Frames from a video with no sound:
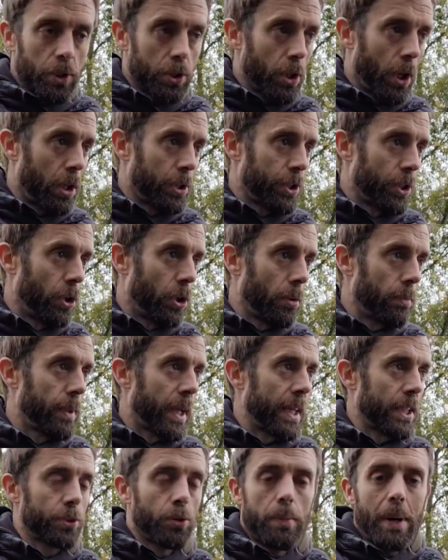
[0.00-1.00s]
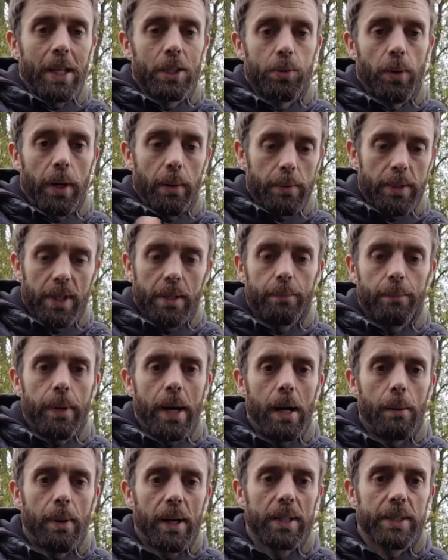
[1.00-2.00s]
to charge it up, gets to about 20%,
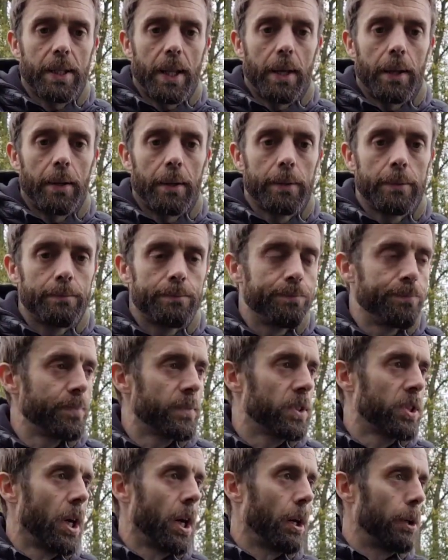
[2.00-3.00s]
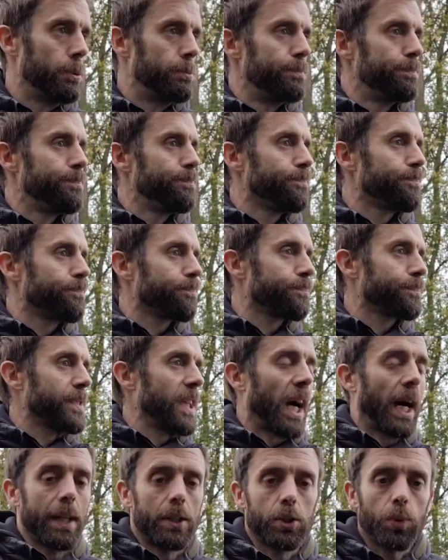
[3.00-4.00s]
power bank's dead. So
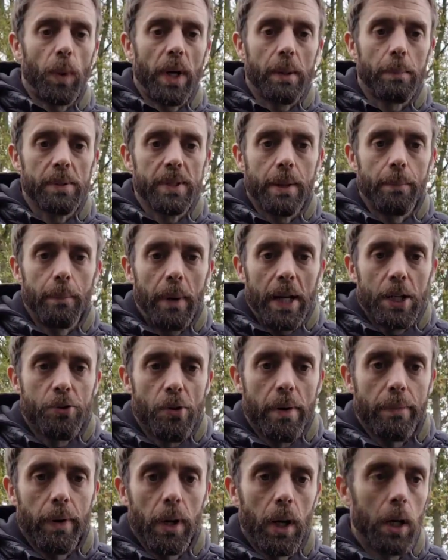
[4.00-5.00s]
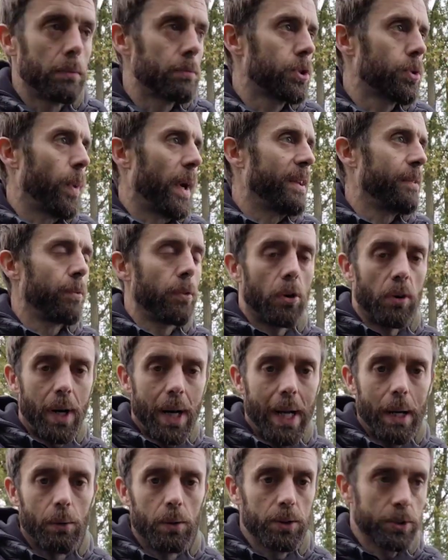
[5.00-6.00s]
I had 20% battery for like 24
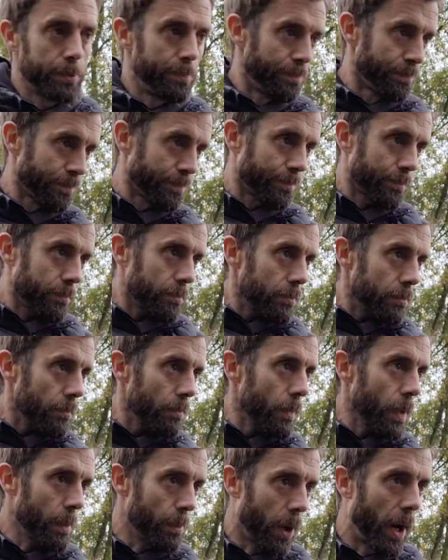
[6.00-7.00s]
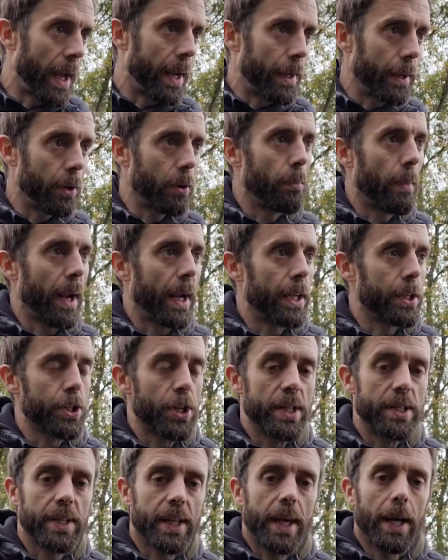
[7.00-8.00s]
hours. I ended up
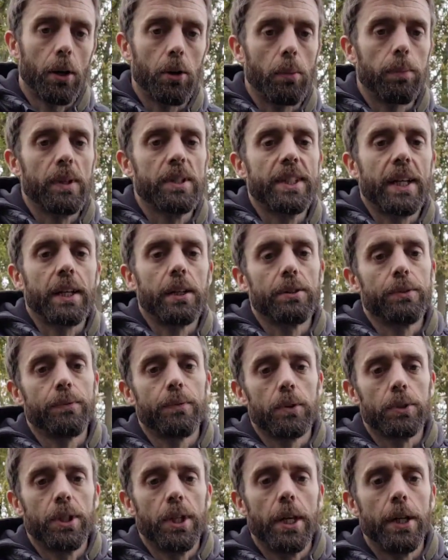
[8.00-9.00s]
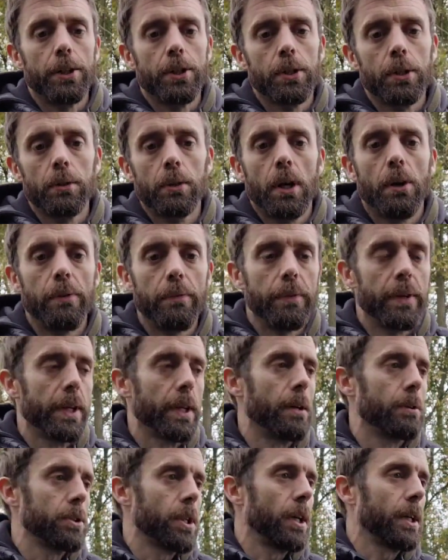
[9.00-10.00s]
managing to get a couple of seconds of footage, load of
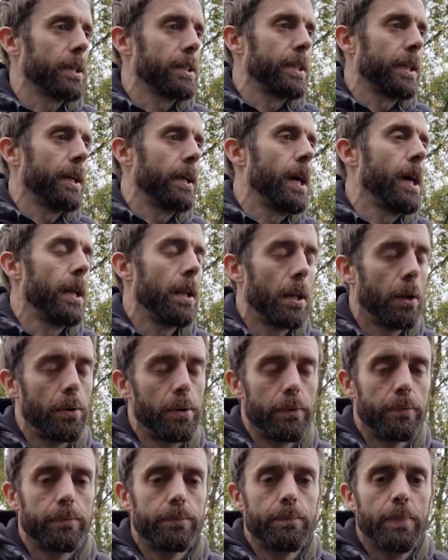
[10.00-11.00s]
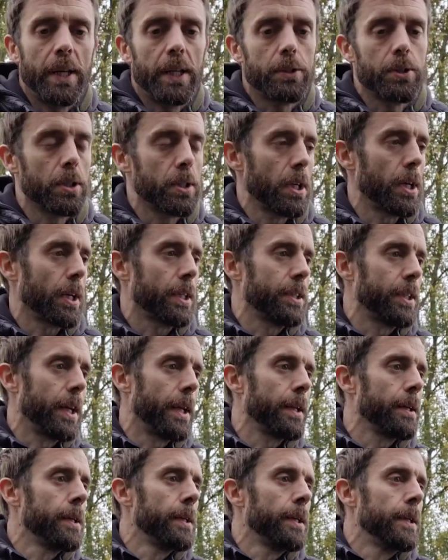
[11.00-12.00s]
videos, like I said, load of pictures, like I
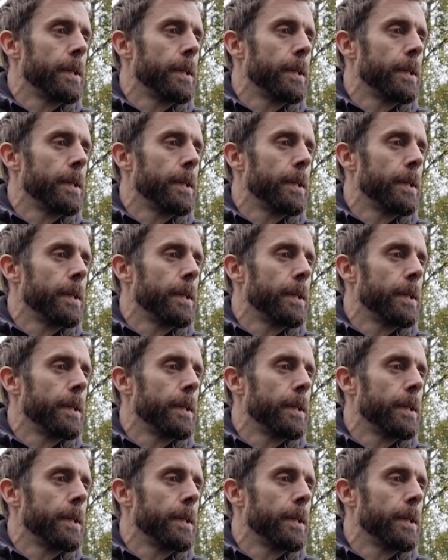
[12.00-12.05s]
said.